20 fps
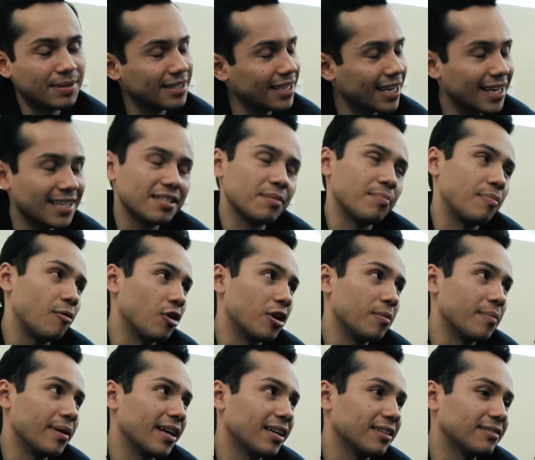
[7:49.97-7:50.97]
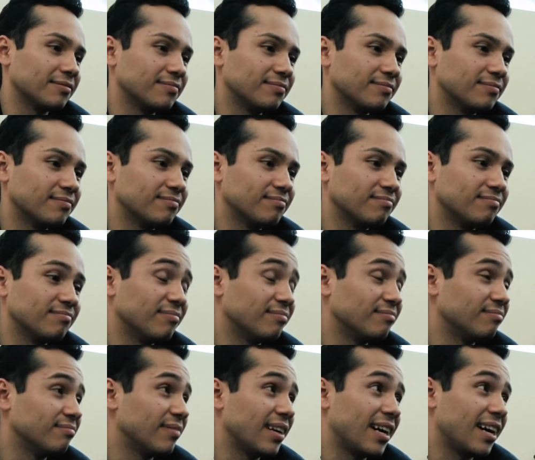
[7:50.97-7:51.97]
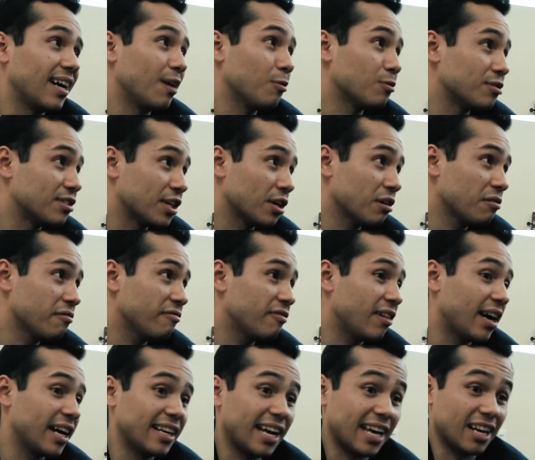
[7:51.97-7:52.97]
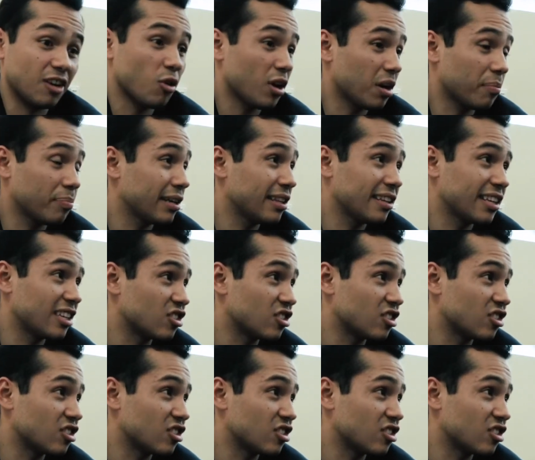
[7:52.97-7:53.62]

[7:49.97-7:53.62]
besides the point, man. I was terrified. I don't know how to play the